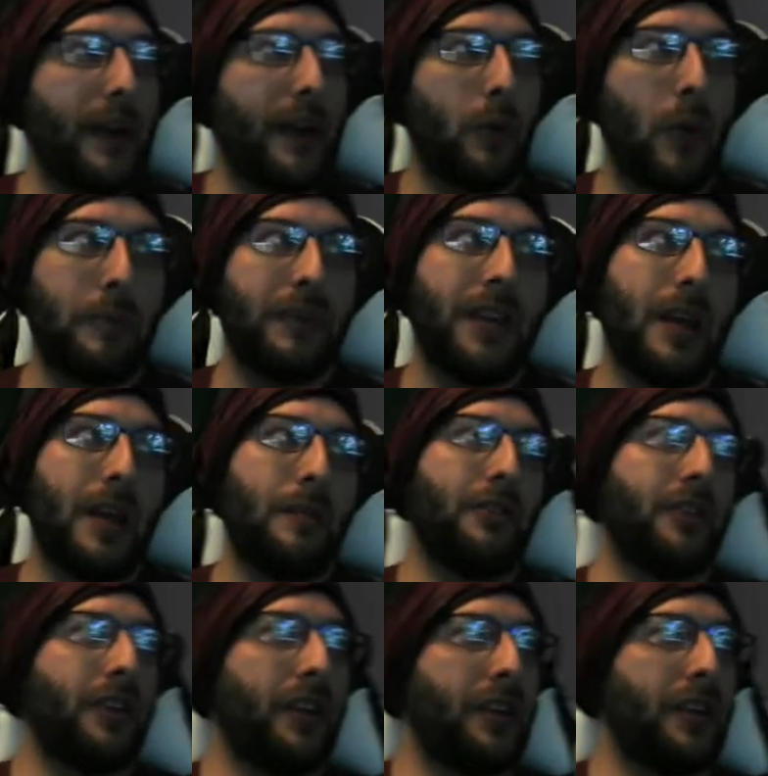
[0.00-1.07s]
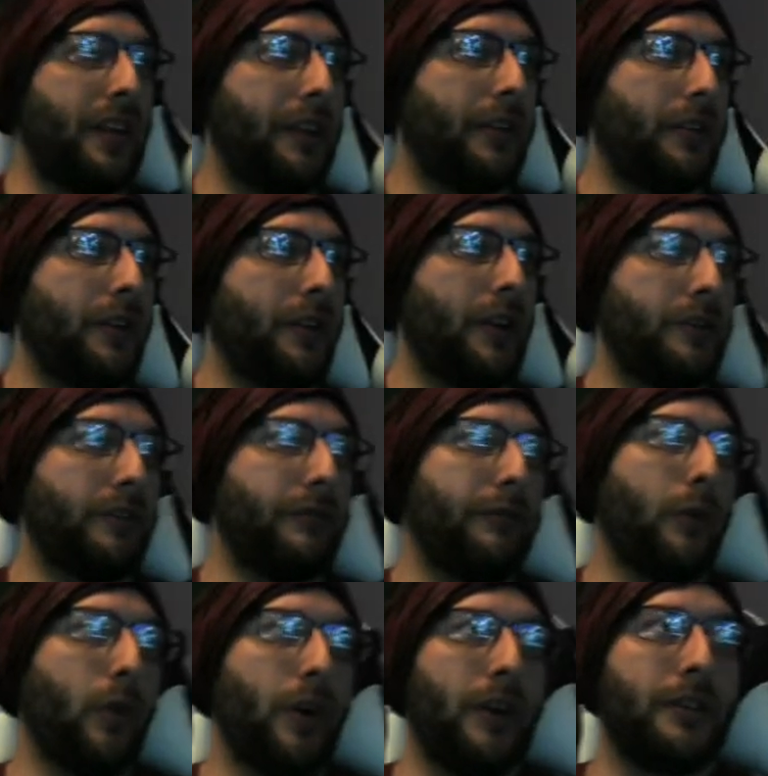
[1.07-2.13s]
weapon damage, you're going to get 300,
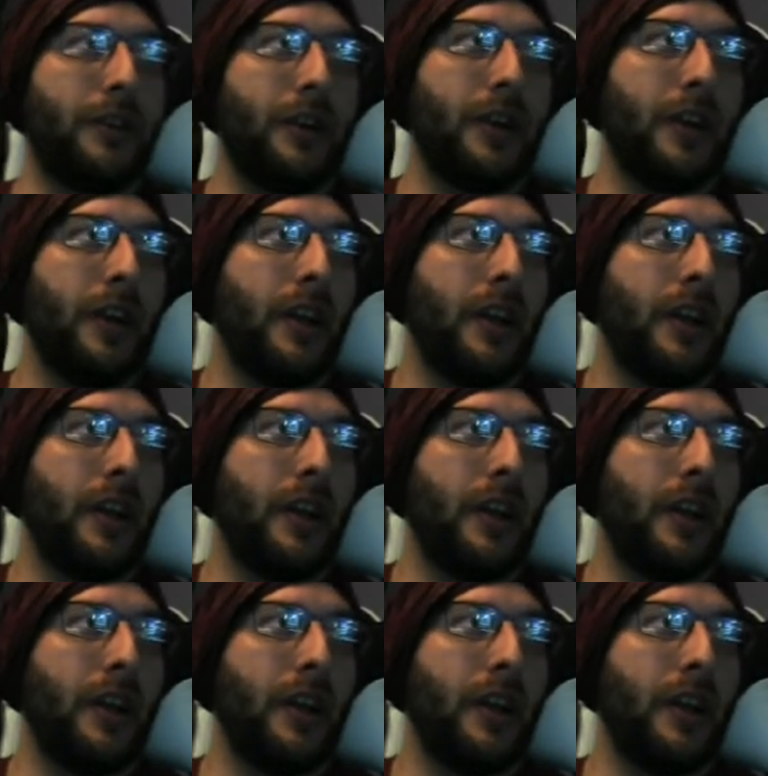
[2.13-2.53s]
400,